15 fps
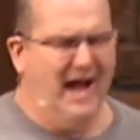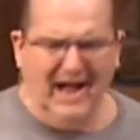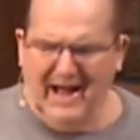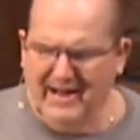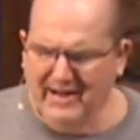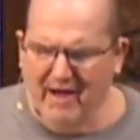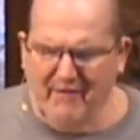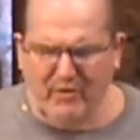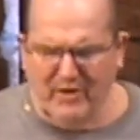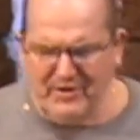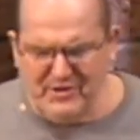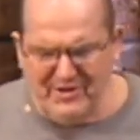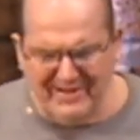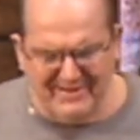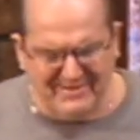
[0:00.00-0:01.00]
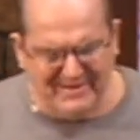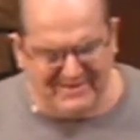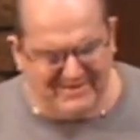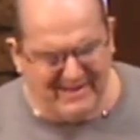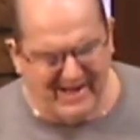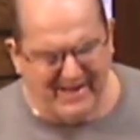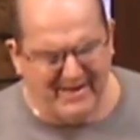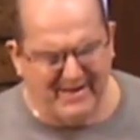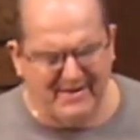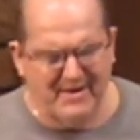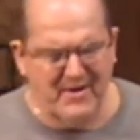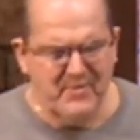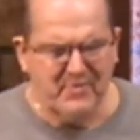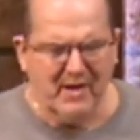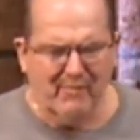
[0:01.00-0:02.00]
I love what Jesus said in
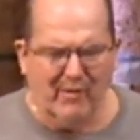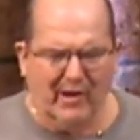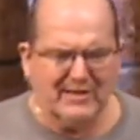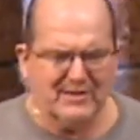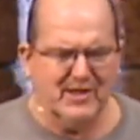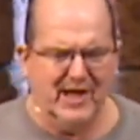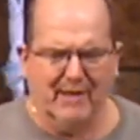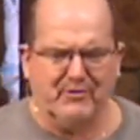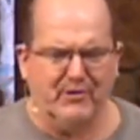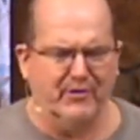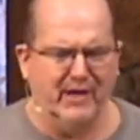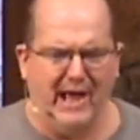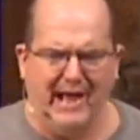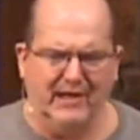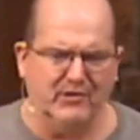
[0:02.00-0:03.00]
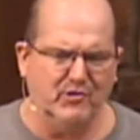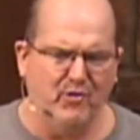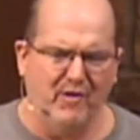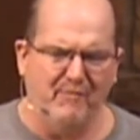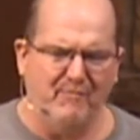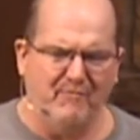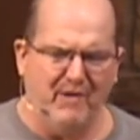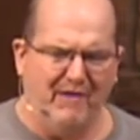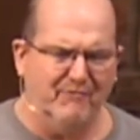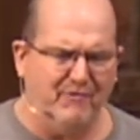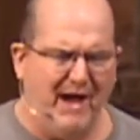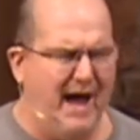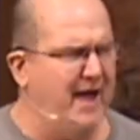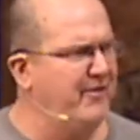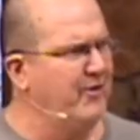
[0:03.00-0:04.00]
Mark chapter nine to a, a
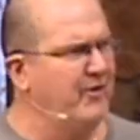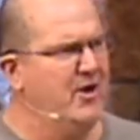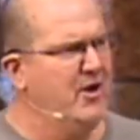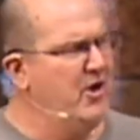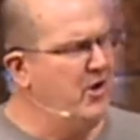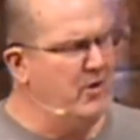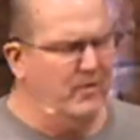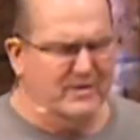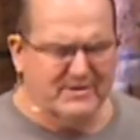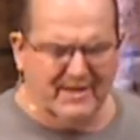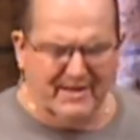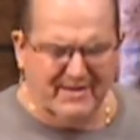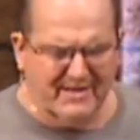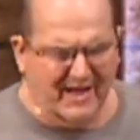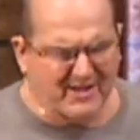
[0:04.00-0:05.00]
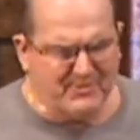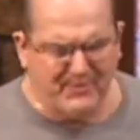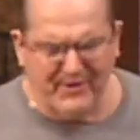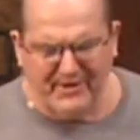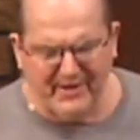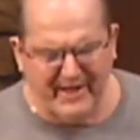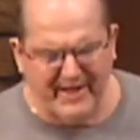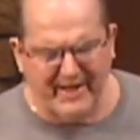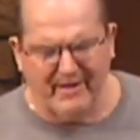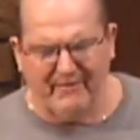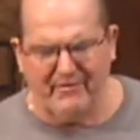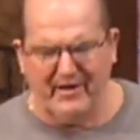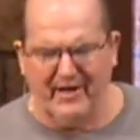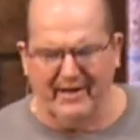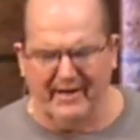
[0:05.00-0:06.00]
father who was in desperate need
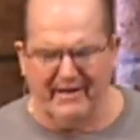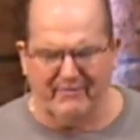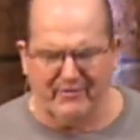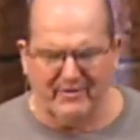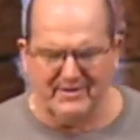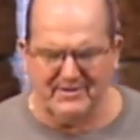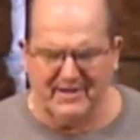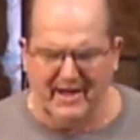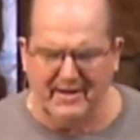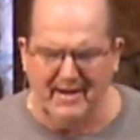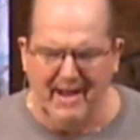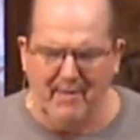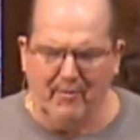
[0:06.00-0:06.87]
of healing for his son.